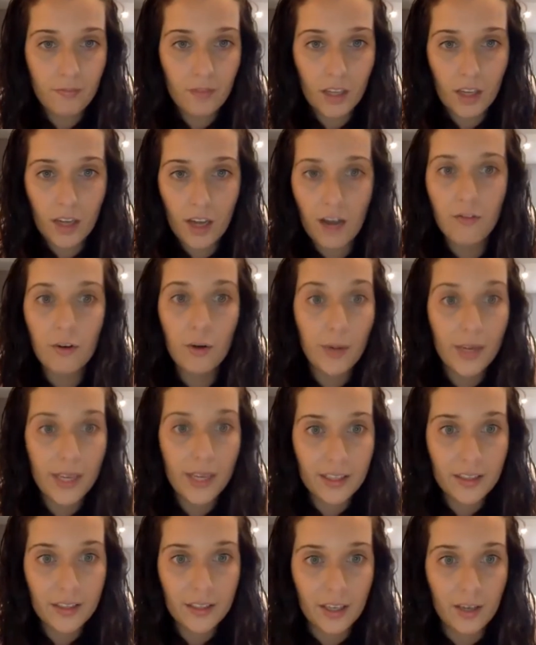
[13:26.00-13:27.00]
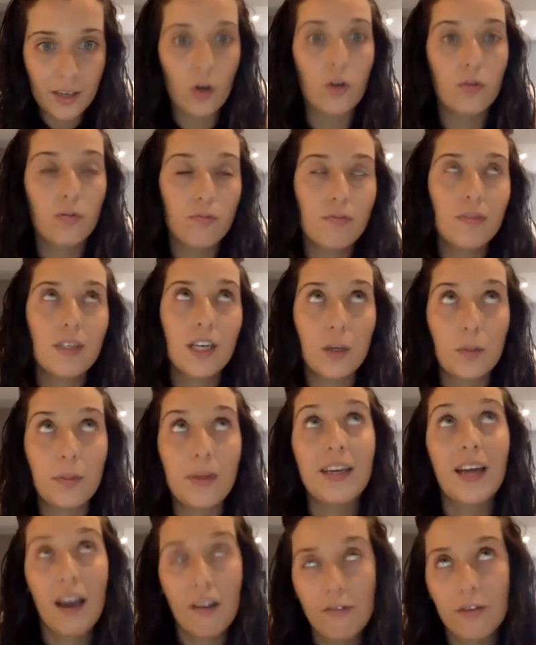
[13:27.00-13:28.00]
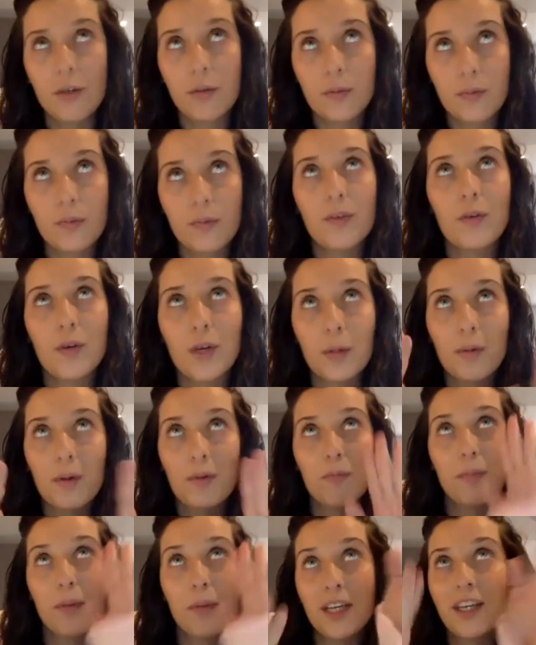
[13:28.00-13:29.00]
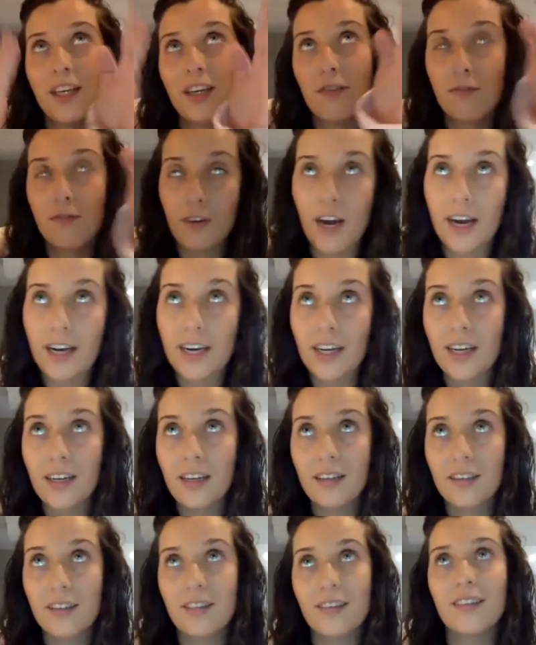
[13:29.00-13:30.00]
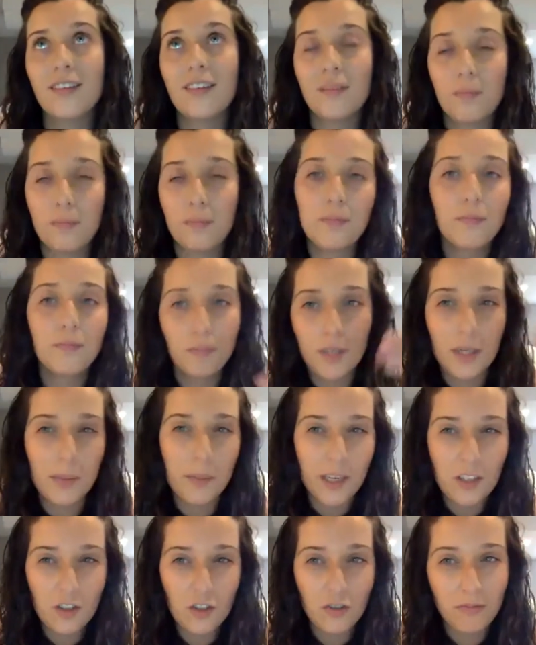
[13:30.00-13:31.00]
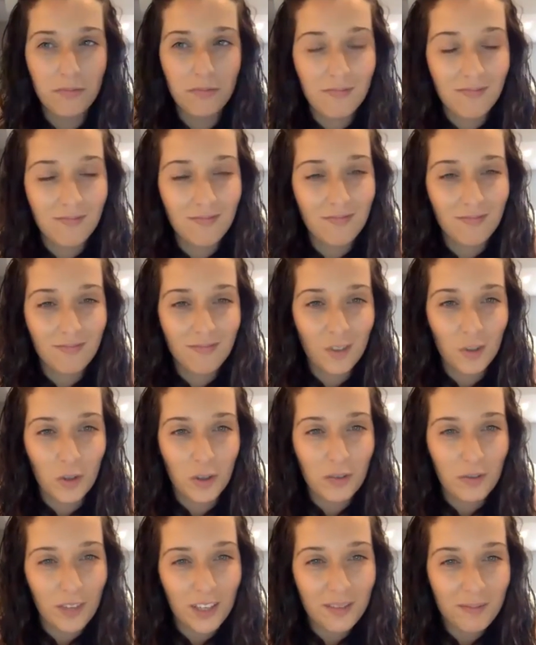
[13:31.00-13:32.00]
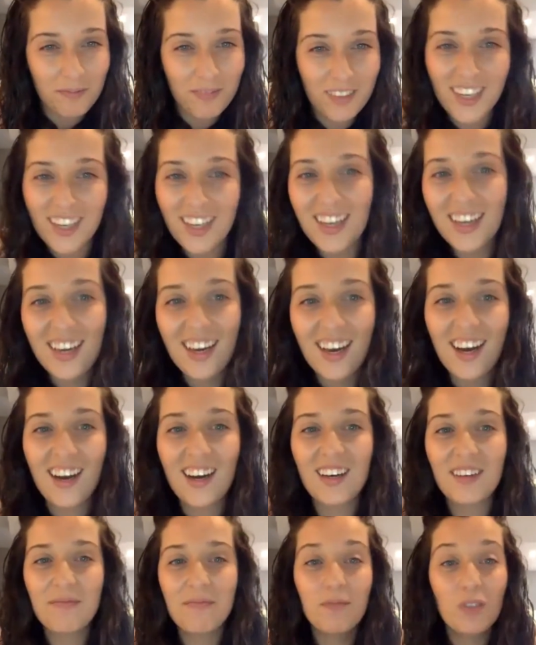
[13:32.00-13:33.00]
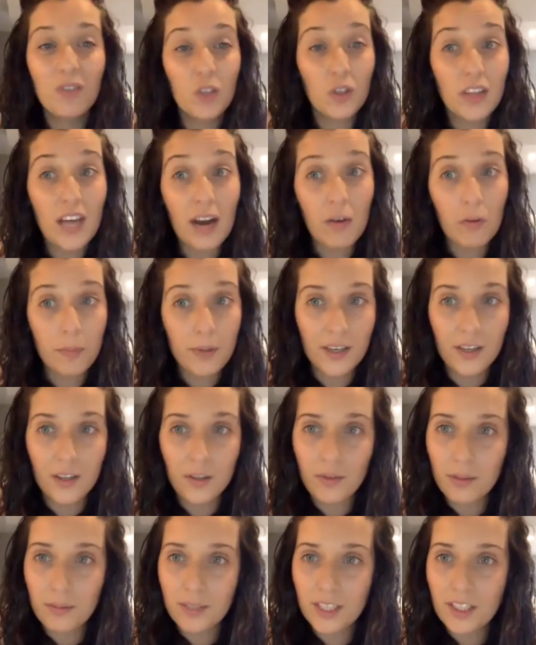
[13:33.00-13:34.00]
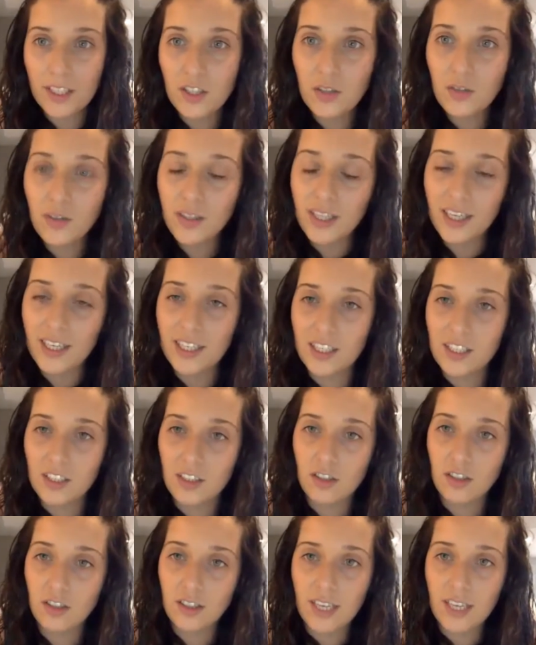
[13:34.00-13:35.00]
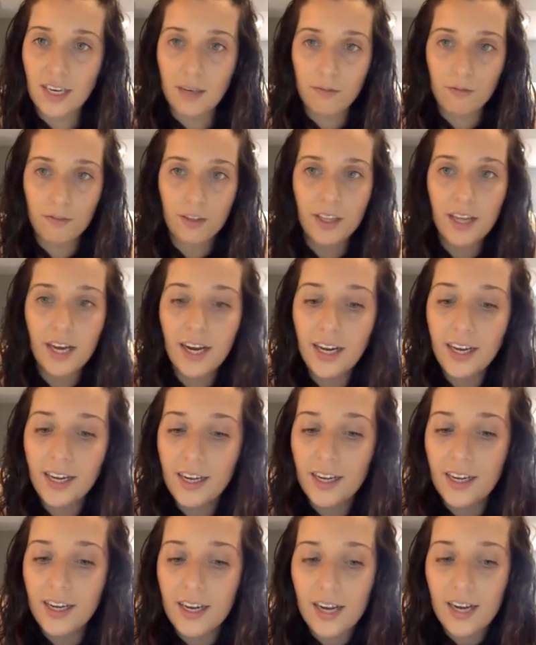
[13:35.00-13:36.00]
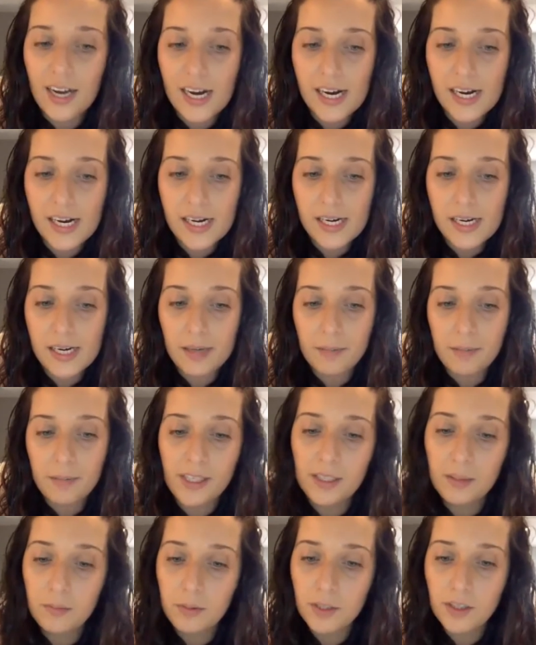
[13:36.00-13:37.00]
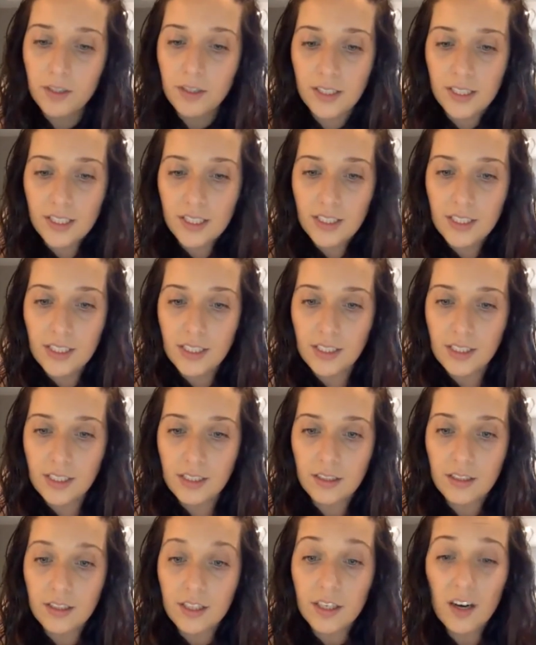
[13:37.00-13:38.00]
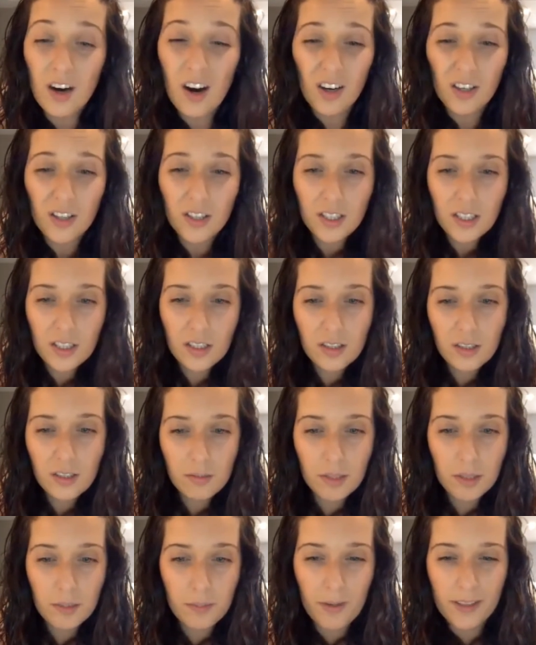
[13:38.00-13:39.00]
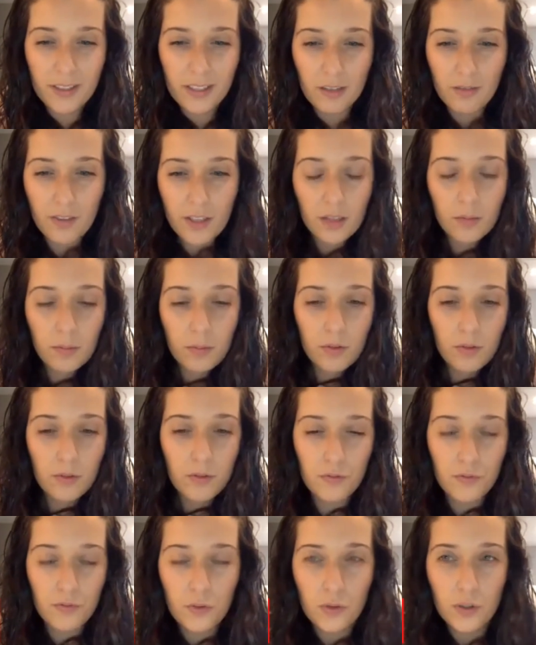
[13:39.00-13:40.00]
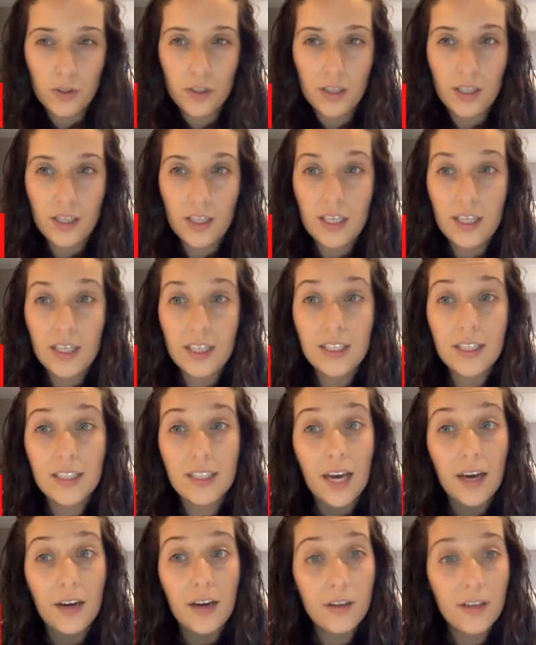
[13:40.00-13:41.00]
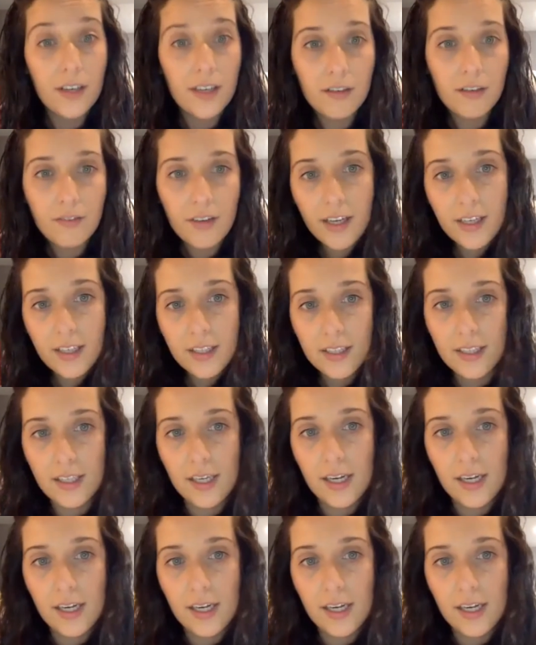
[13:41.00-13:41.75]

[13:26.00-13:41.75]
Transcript: every weekend, or it'll be Monday to Friday, pretty much, sort of thing. So that will be on the website too, and they can just sign up for that. In person, there are still some spots available for the Saturday event.